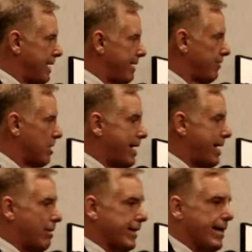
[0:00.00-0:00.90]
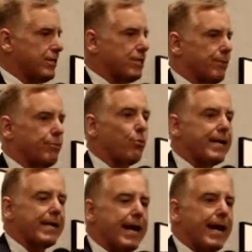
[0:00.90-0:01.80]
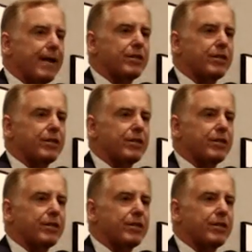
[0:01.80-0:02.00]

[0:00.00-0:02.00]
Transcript: They haven't come out against it. But we can't,